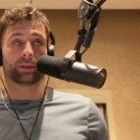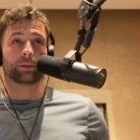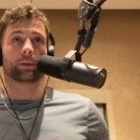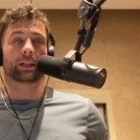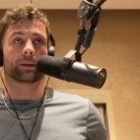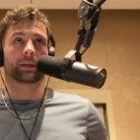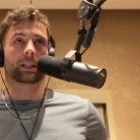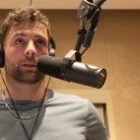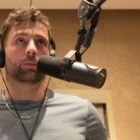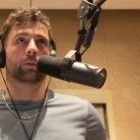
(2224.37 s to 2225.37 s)
and you wake up at
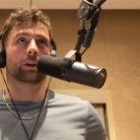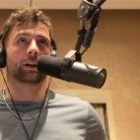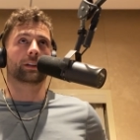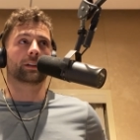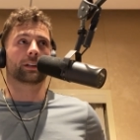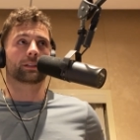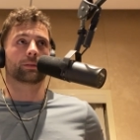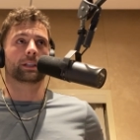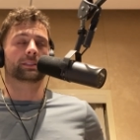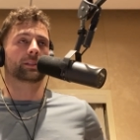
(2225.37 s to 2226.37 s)
like one and you're like,
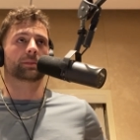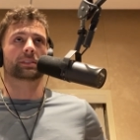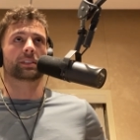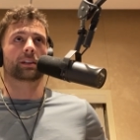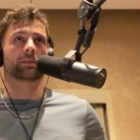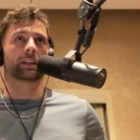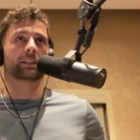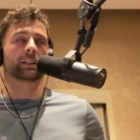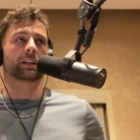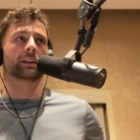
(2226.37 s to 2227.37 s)
wait, something's not right. And
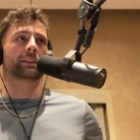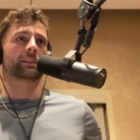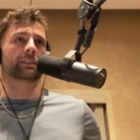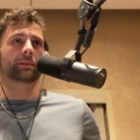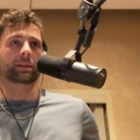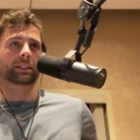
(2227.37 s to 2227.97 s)
you're like, oh, I didn't take my